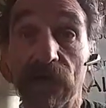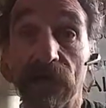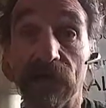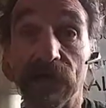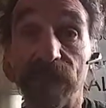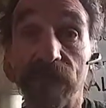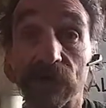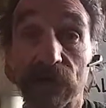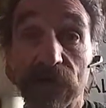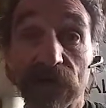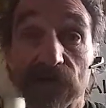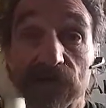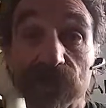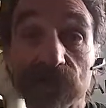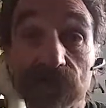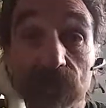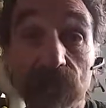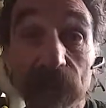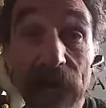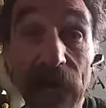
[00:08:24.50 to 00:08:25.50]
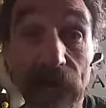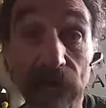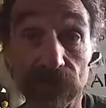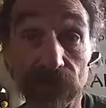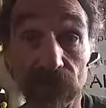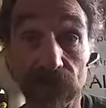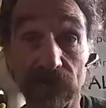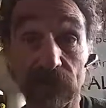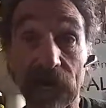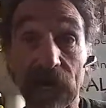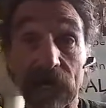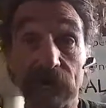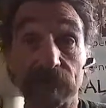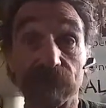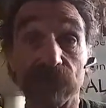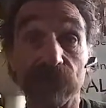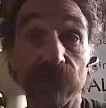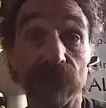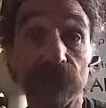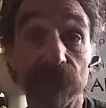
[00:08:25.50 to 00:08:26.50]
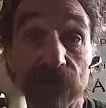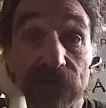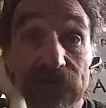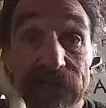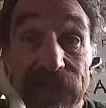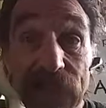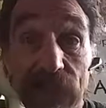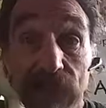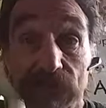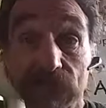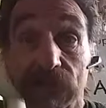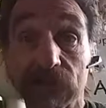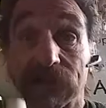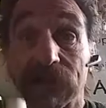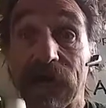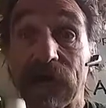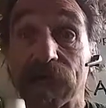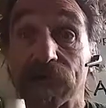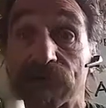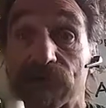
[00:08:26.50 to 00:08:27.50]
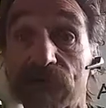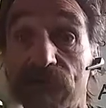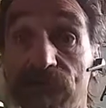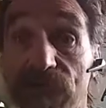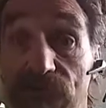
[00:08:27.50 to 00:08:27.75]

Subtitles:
If it rings 2,000 times or 3,000 times or